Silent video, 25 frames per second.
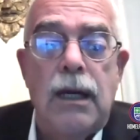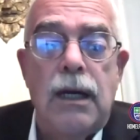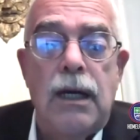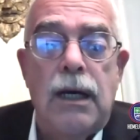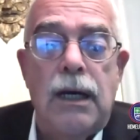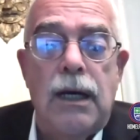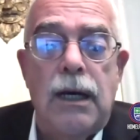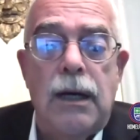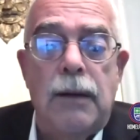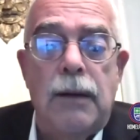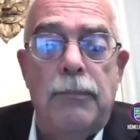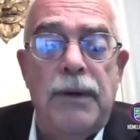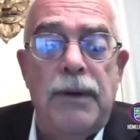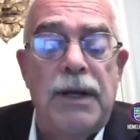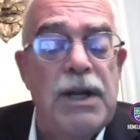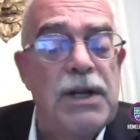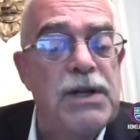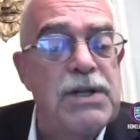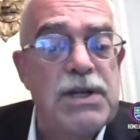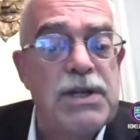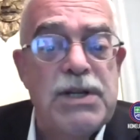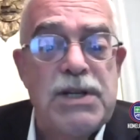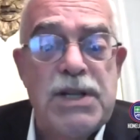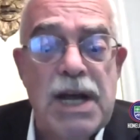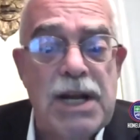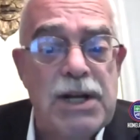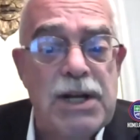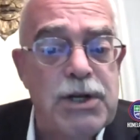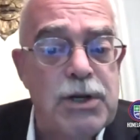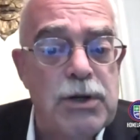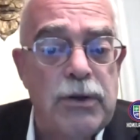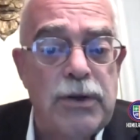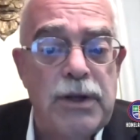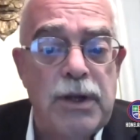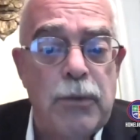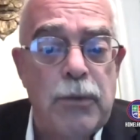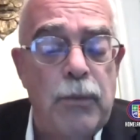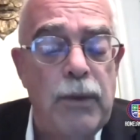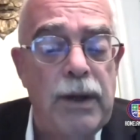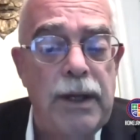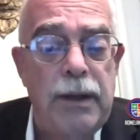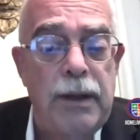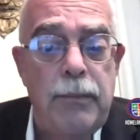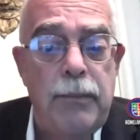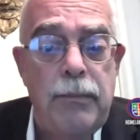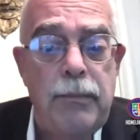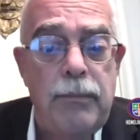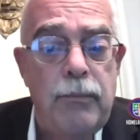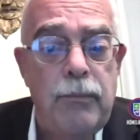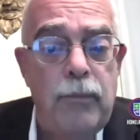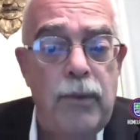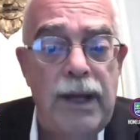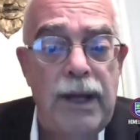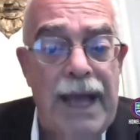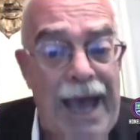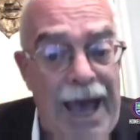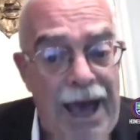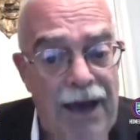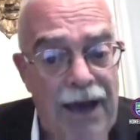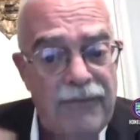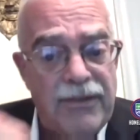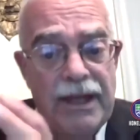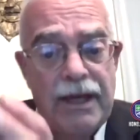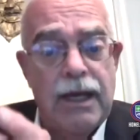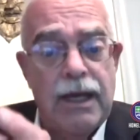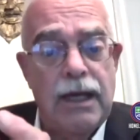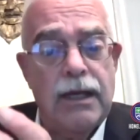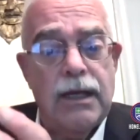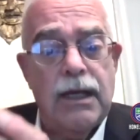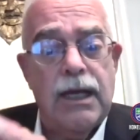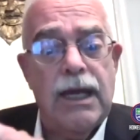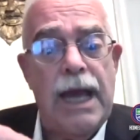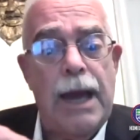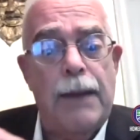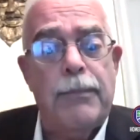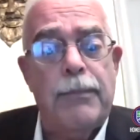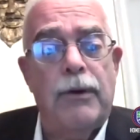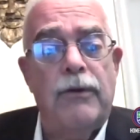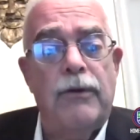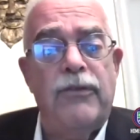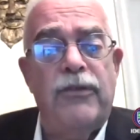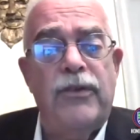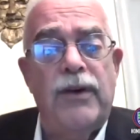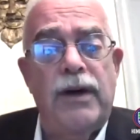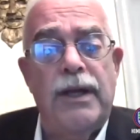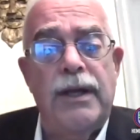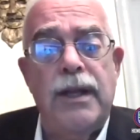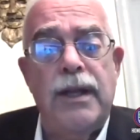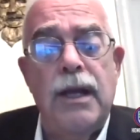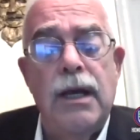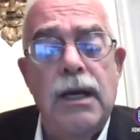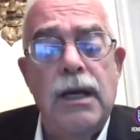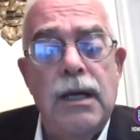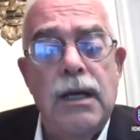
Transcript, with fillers: Uh, but it's essential that we we have that kind of capital fund